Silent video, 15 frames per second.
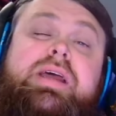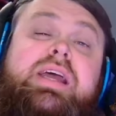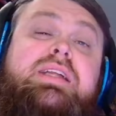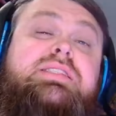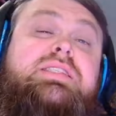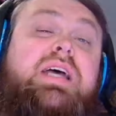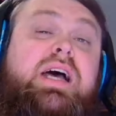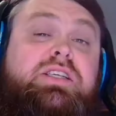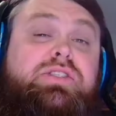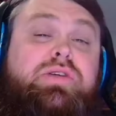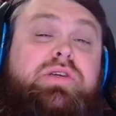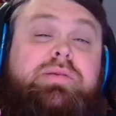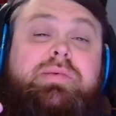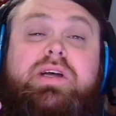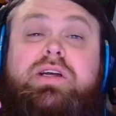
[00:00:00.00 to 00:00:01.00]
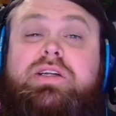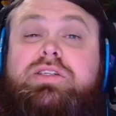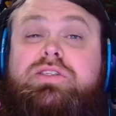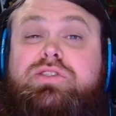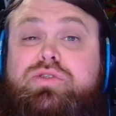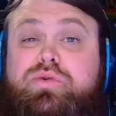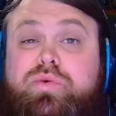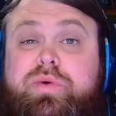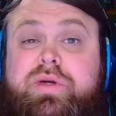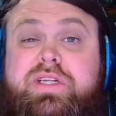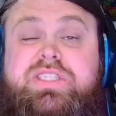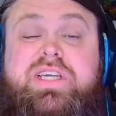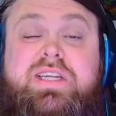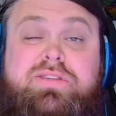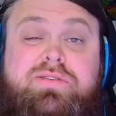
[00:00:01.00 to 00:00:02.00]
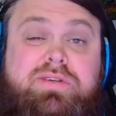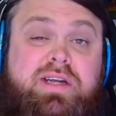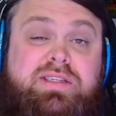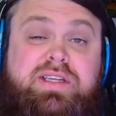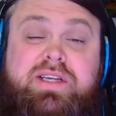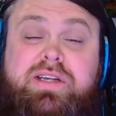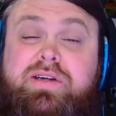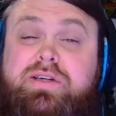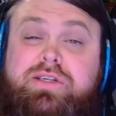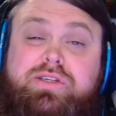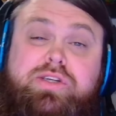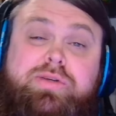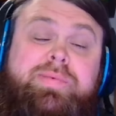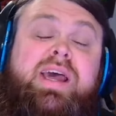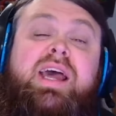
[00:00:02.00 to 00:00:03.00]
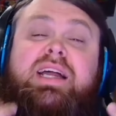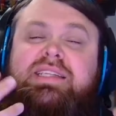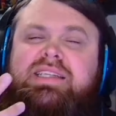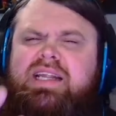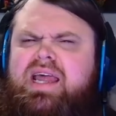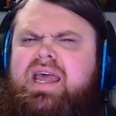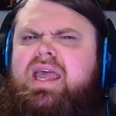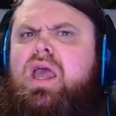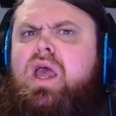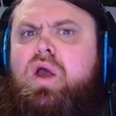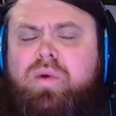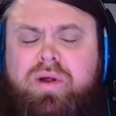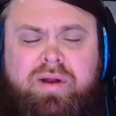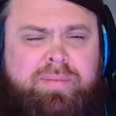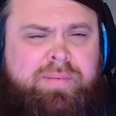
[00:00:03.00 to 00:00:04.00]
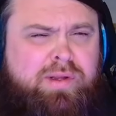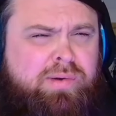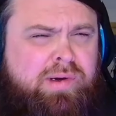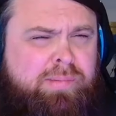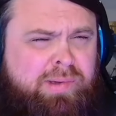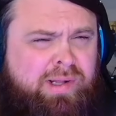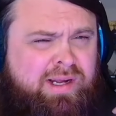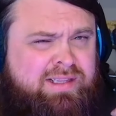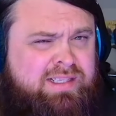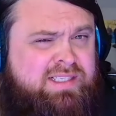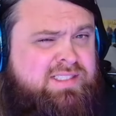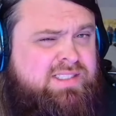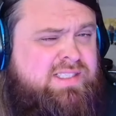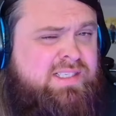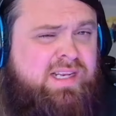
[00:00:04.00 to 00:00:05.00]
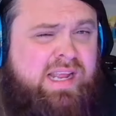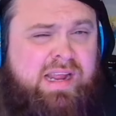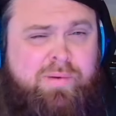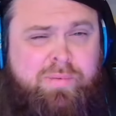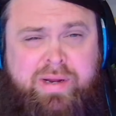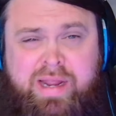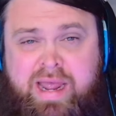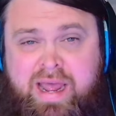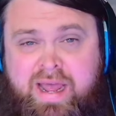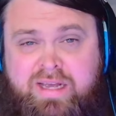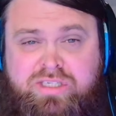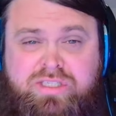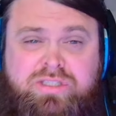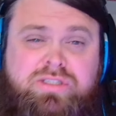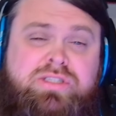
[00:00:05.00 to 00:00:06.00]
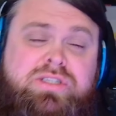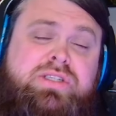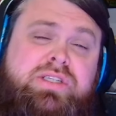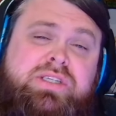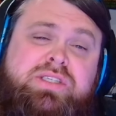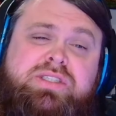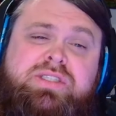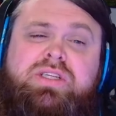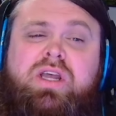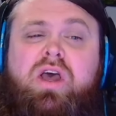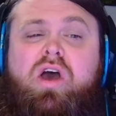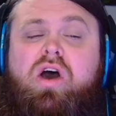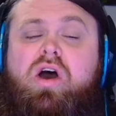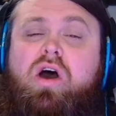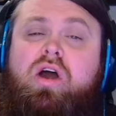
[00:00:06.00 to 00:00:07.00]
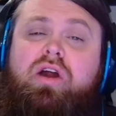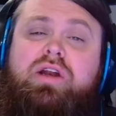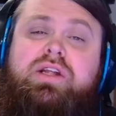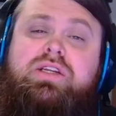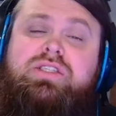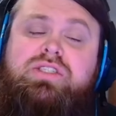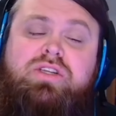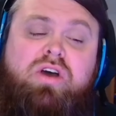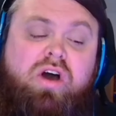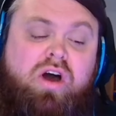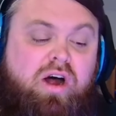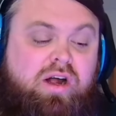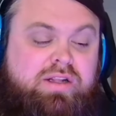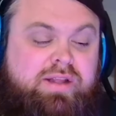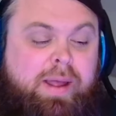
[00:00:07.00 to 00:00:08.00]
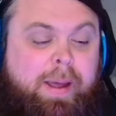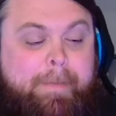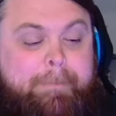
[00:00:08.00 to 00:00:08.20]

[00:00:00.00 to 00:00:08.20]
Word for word: bands. I stream on Twitch and do content here on YouTube. Today, we're going to be doing a blind listen and reaction to this artist called